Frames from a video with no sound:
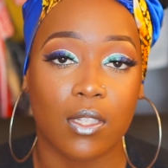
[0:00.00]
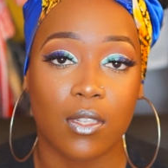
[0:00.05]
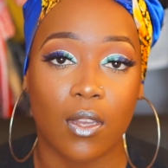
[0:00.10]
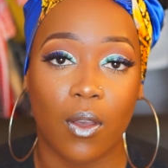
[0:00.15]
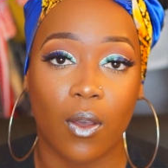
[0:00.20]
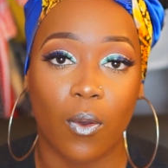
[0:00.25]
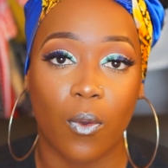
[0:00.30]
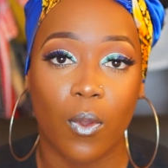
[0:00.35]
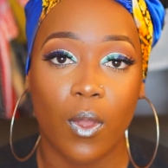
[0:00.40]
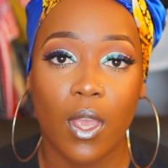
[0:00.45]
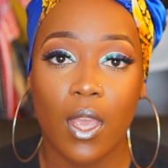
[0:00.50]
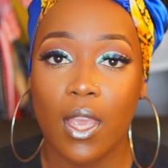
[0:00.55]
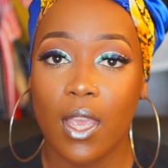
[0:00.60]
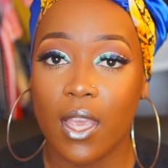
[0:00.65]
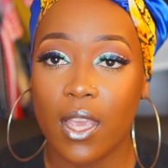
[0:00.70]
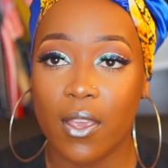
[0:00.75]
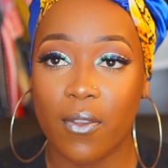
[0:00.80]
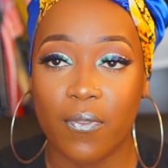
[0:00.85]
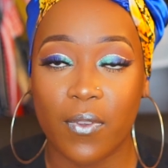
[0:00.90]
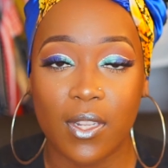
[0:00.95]
So
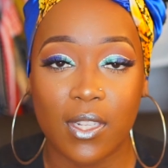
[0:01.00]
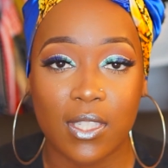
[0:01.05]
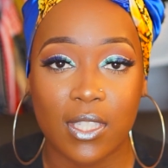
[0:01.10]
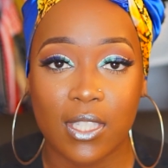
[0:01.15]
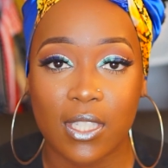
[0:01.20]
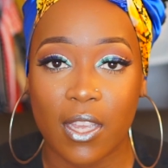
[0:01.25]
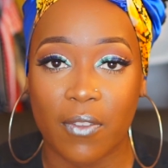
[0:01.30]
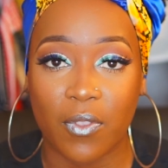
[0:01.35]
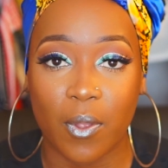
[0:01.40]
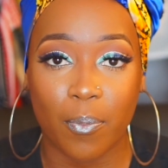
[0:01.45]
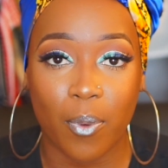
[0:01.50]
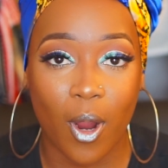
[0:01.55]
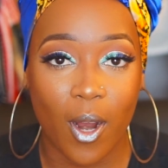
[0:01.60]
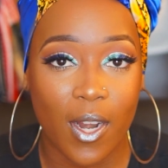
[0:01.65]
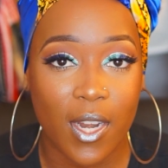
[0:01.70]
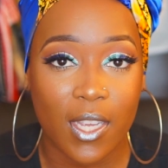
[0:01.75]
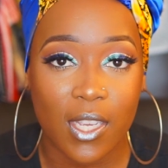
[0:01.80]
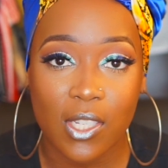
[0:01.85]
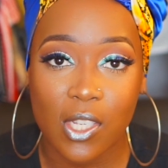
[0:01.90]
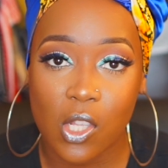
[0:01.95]
if the
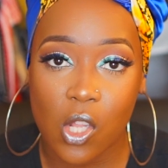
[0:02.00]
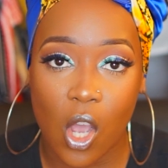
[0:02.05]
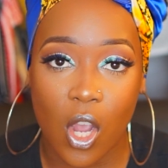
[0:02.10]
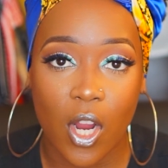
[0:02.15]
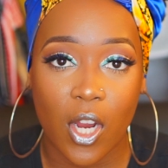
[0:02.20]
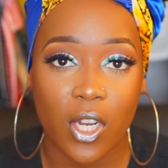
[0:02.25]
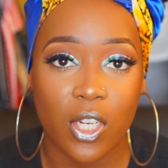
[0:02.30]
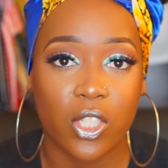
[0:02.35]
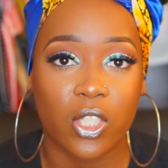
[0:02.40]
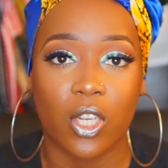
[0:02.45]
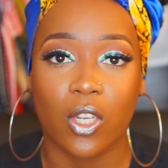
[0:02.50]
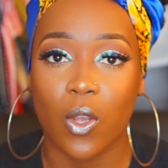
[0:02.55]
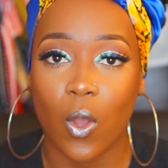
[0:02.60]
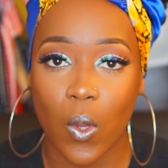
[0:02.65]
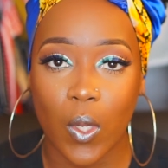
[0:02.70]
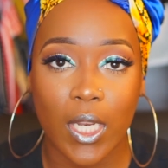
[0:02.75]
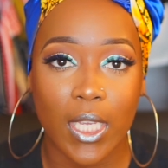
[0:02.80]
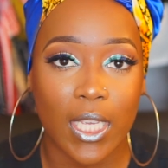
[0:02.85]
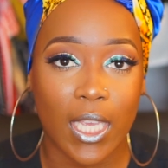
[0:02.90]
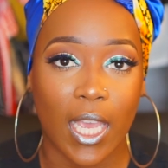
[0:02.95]
parting is large, you're
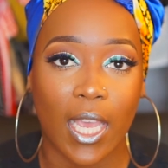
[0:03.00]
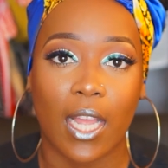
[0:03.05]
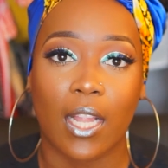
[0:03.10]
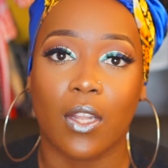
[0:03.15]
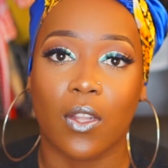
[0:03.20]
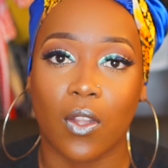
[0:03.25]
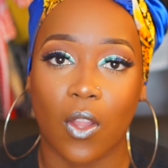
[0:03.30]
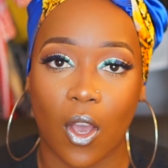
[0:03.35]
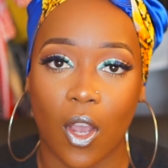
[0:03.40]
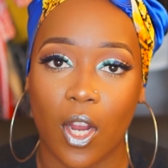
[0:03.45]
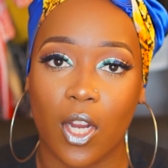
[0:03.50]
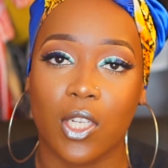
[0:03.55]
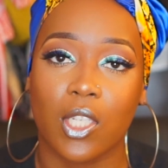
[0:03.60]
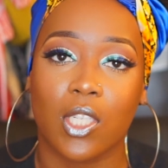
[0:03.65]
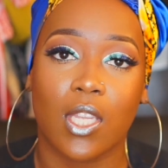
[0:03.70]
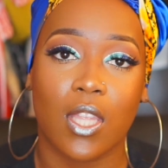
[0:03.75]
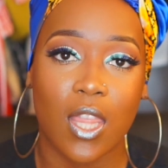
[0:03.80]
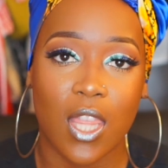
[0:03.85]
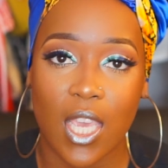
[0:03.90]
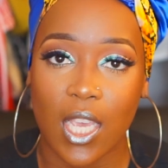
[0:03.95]
gonna get
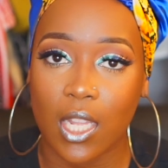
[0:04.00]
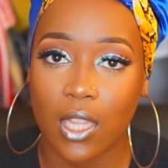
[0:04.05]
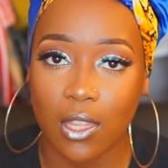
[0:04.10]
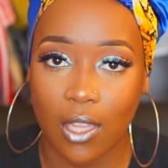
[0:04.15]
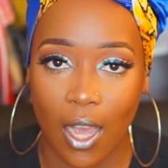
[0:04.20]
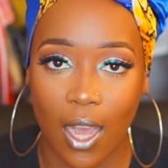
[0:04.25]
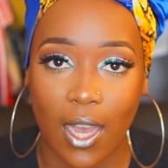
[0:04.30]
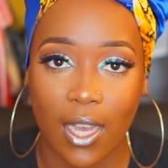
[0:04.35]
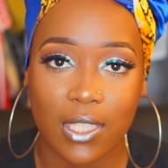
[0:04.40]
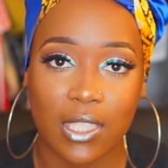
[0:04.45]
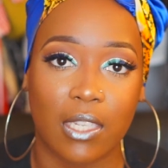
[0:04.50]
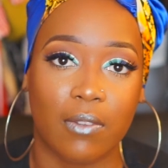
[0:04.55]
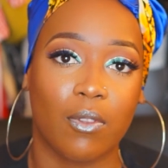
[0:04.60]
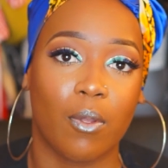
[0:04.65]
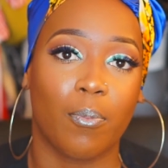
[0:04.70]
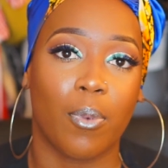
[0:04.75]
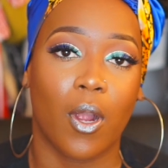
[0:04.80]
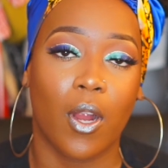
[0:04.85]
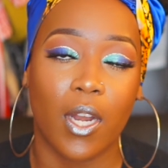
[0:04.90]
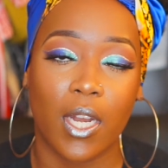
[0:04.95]
large, thick locks. If
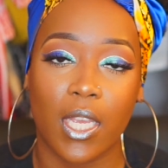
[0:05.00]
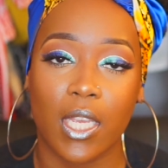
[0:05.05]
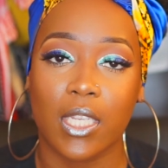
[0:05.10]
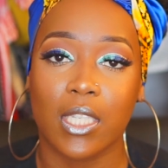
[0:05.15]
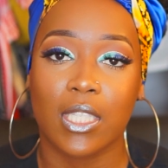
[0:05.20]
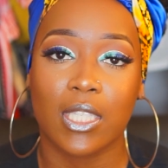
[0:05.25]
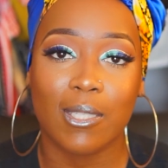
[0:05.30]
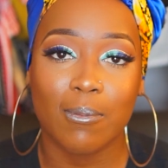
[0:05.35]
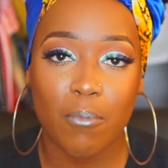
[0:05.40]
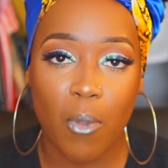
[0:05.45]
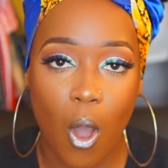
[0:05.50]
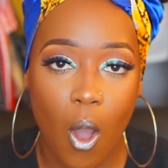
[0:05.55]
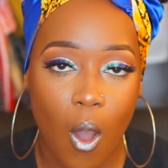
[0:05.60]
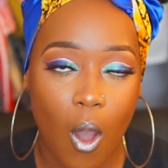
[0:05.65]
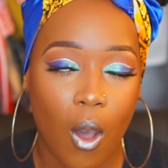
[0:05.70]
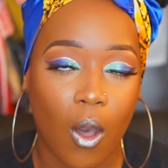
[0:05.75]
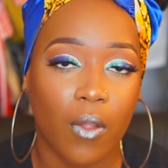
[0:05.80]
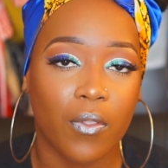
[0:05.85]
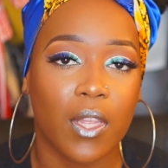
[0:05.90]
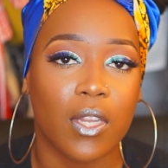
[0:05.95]
the parting is
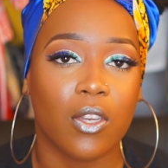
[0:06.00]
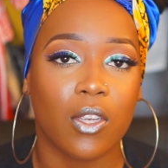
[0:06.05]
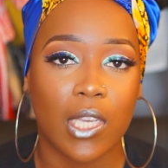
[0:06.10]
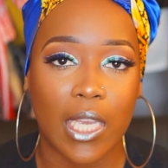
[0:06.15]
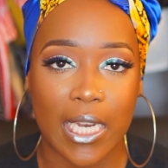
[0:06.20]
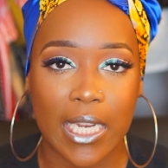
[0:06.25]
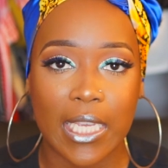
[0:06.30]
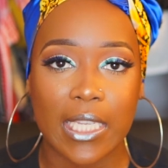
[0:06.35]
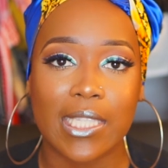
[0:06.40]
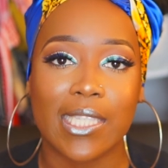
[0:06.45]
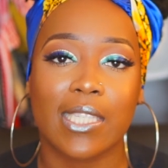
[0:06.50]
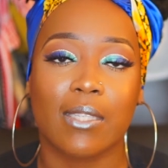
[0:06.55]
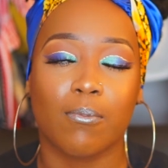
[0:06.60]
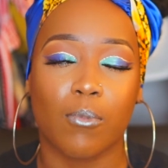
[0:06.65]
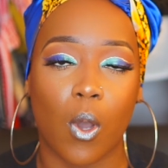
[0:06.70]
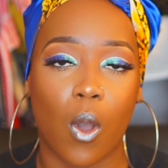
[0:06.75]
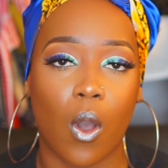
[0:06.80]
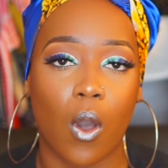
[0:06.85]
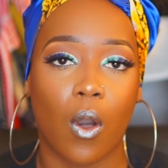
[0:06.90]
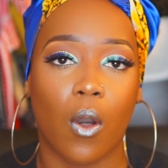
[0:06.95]
small, then you're gonna get
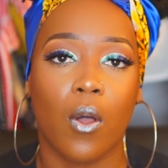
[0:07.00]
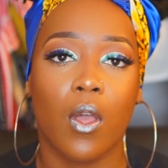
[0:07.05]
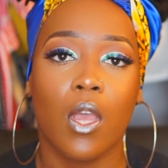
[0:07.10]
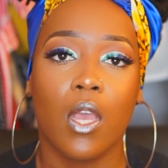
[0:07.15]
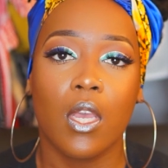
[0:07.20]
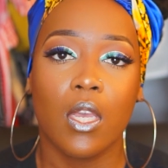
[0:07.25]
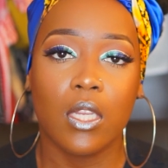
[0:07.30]
smaller